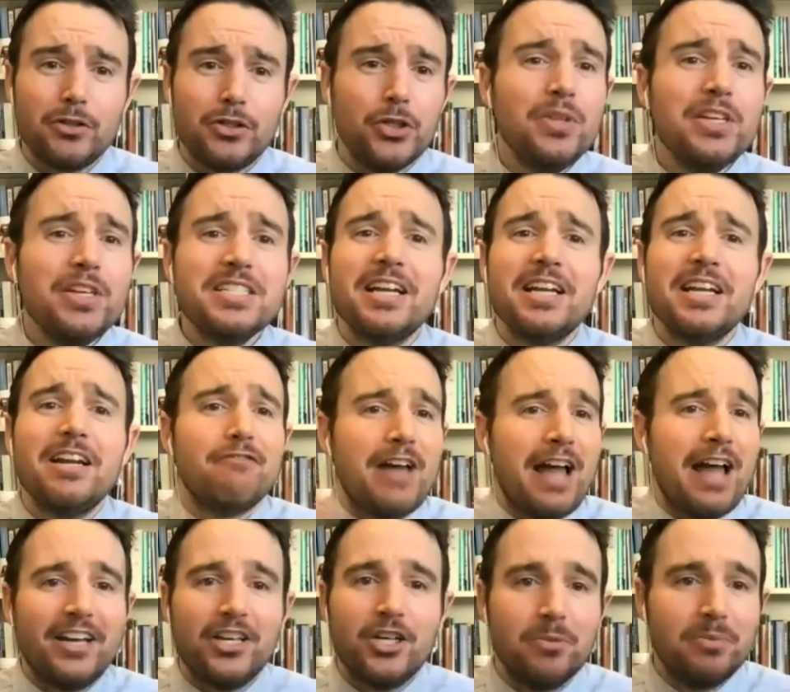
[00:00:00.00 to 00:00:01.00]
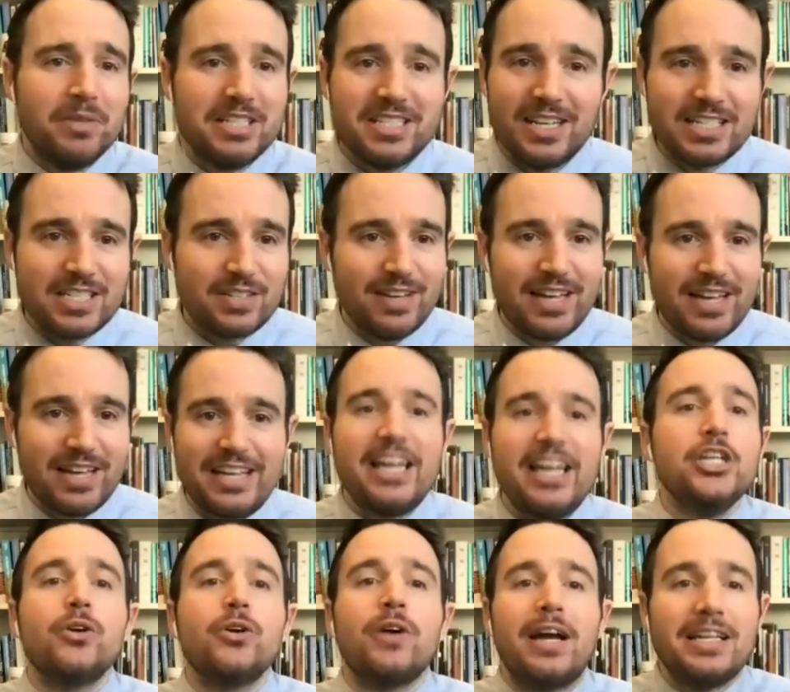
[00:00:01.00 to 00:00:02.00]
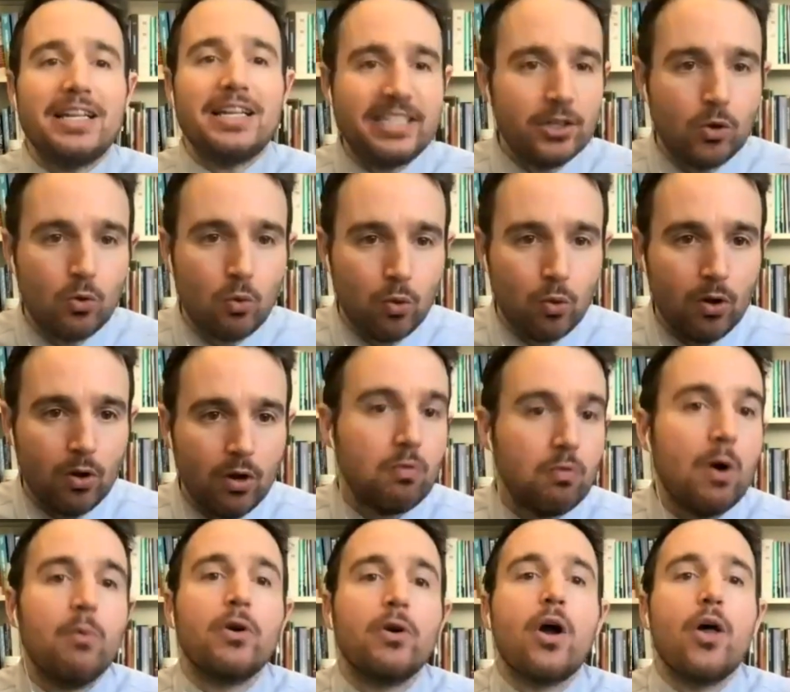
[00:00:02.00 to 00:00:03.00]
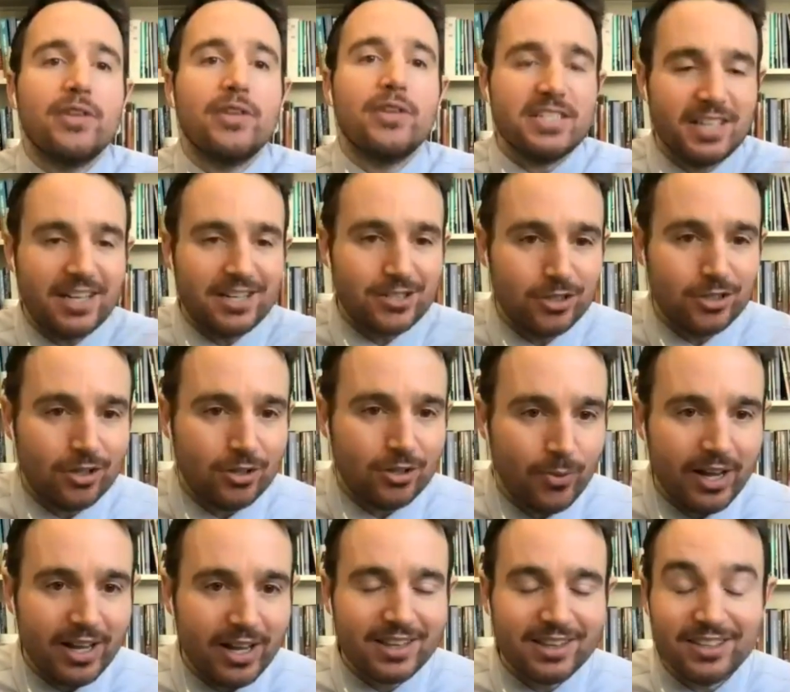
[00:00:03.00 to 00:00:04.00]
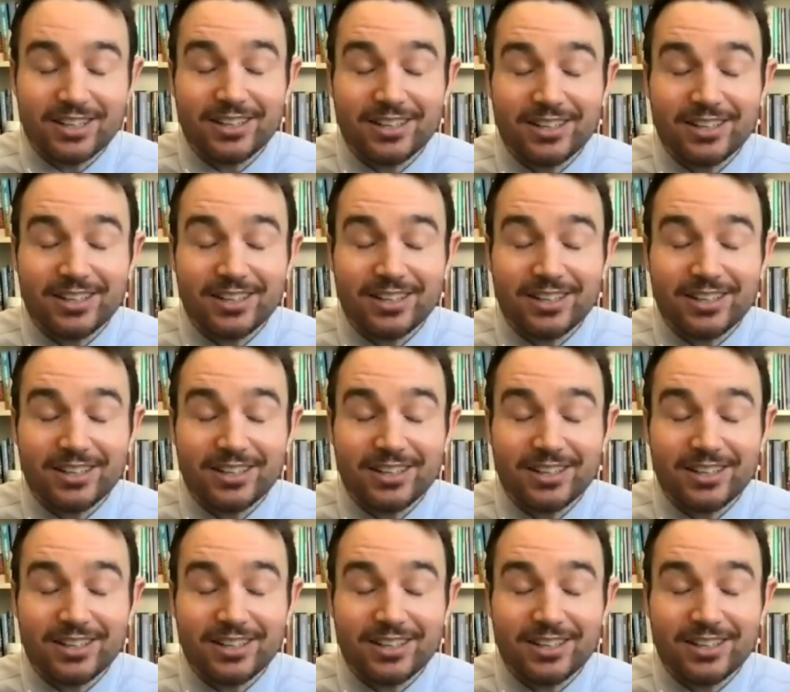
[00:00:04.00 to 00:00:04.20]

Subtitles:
Do this in a vacuum, in the sense of, like, in your ideal world, what would all these things look like?